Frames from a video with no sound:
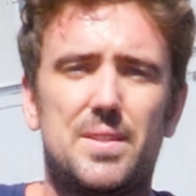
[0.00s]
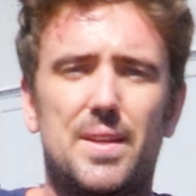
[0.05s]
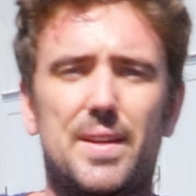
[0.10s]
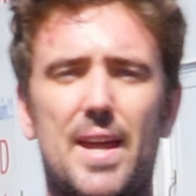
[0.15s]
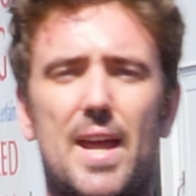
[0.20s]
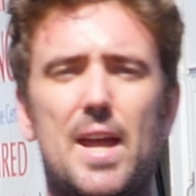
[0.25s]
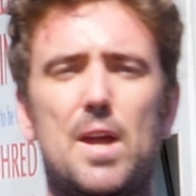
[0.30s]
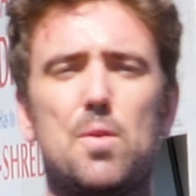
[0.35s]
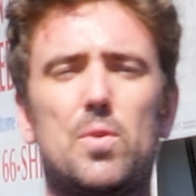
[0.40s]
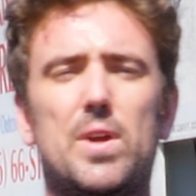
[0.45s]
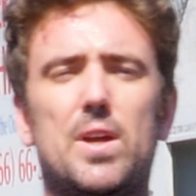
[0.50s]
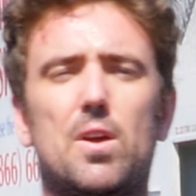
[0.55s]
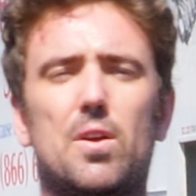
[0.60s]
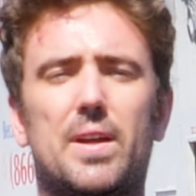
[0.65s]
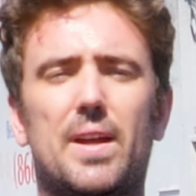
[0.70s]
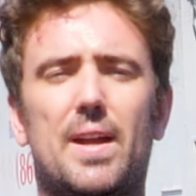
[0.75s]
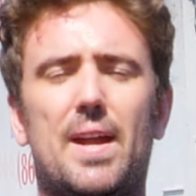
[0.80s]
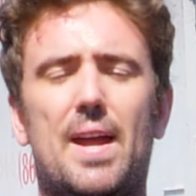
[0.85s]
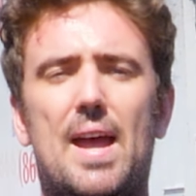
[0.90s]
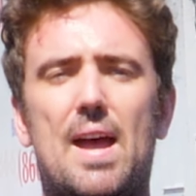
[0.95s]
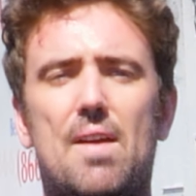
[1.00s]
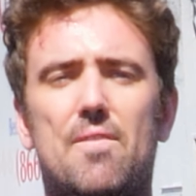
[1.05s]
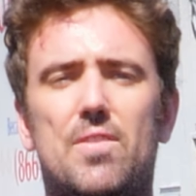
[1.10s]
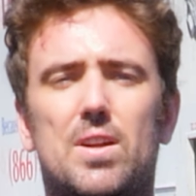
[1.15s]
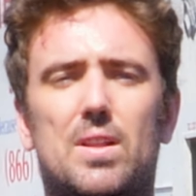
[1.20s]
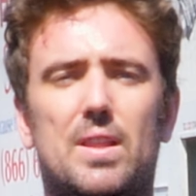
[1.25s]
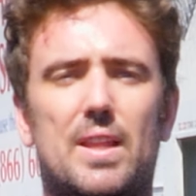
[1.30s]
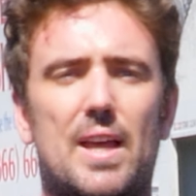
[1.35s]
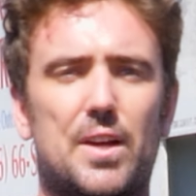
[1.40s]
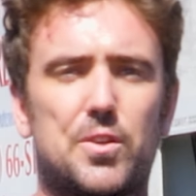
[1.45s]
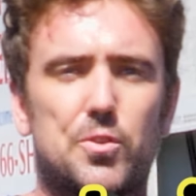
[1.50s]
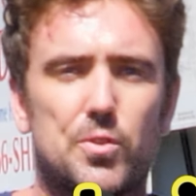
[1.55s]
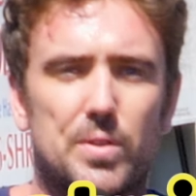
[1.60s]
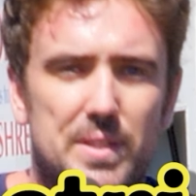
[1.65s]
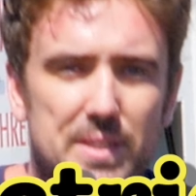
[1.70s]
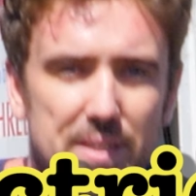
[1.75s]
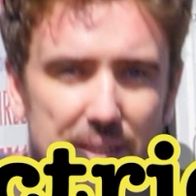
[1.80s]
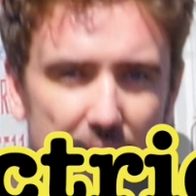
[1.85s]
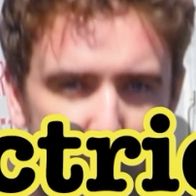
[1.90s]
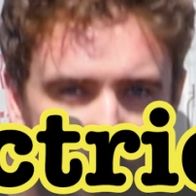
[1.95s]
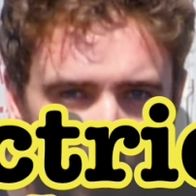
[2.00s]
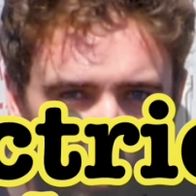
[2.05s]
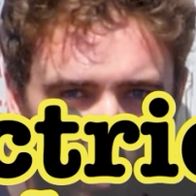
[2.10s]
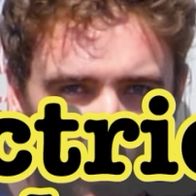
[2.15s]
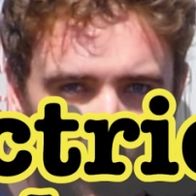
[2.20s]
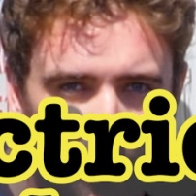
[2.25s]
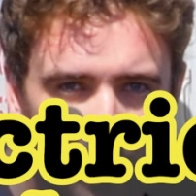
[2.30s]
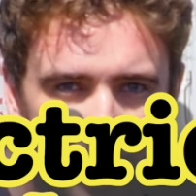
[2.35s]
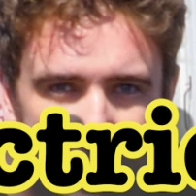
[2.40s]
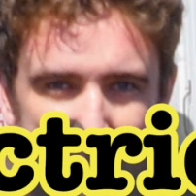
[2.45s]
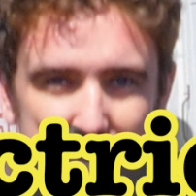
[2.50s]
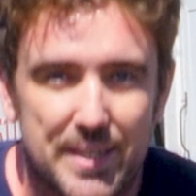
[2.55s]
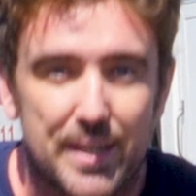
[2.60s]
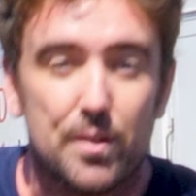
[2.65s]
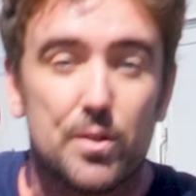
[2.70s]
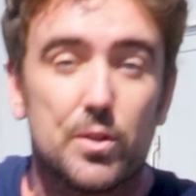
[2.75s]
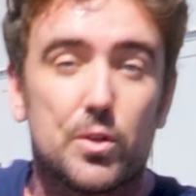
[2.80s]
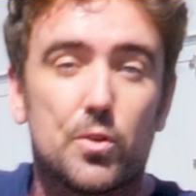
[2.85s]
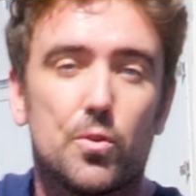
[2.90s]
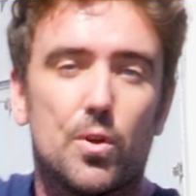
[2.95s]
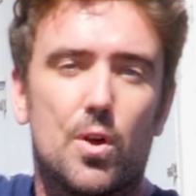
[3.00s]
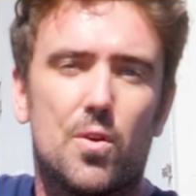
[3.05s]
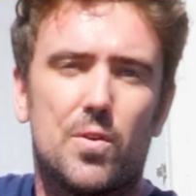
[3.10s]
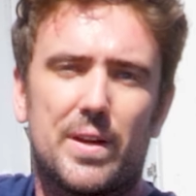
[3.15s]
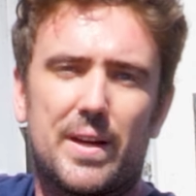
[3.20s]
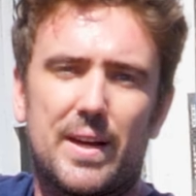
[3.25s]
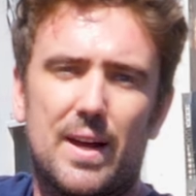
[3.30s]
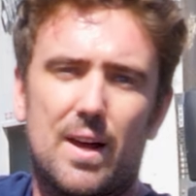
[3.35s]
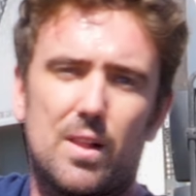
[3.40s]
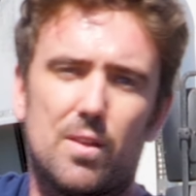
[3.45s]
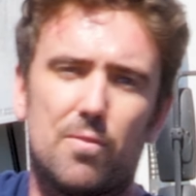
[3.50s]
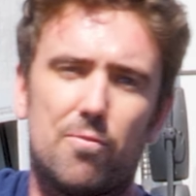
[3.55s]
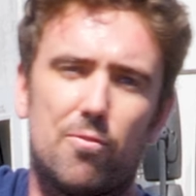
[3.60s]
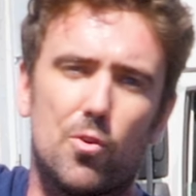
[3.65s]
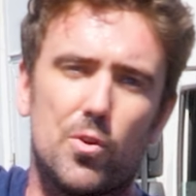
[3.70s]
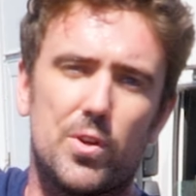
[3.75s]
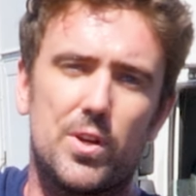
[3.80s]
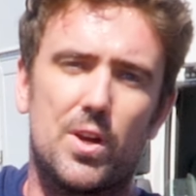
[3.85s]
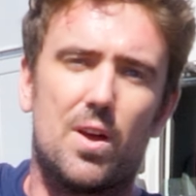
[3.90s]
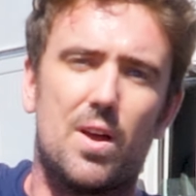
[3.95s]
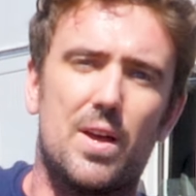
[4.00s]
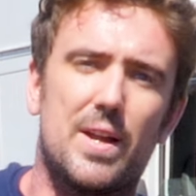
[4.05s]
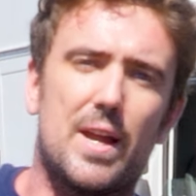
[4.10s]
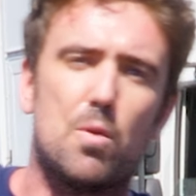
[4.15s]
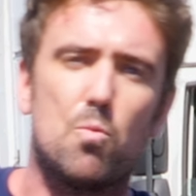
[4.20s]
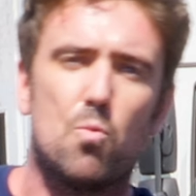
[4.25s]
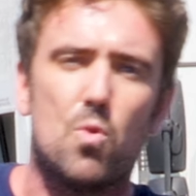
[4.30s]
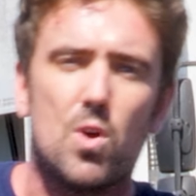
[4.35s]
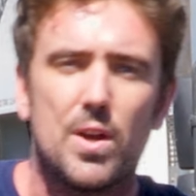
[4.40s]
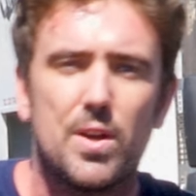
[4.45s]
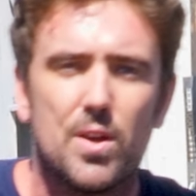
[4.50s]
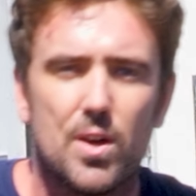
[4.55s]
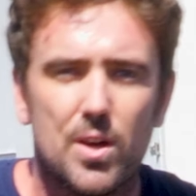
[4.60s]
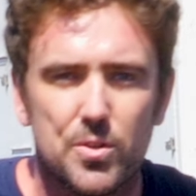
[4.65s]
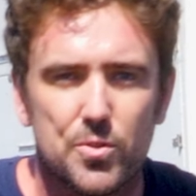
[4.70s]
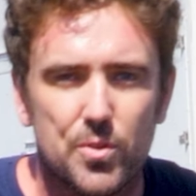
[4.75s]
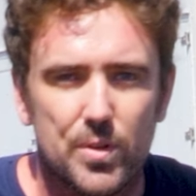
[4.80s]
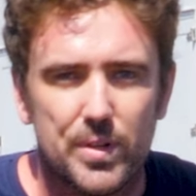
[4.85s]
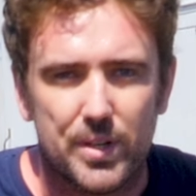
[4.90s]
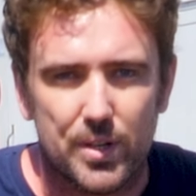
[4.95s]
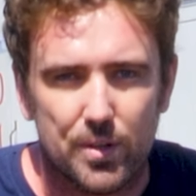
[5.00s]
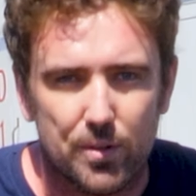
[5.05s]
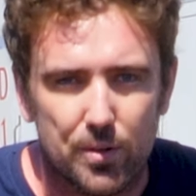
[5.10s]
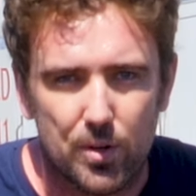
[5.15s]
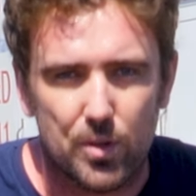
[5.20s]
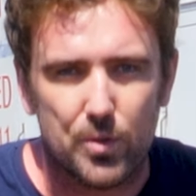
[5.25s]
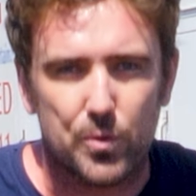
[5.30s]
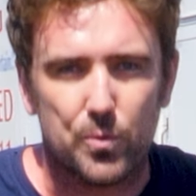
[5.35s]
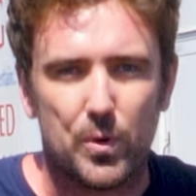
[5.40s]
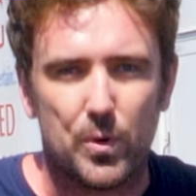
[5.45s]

Today we are going to have an electric skateboard race here in Corona, California on a 100 year old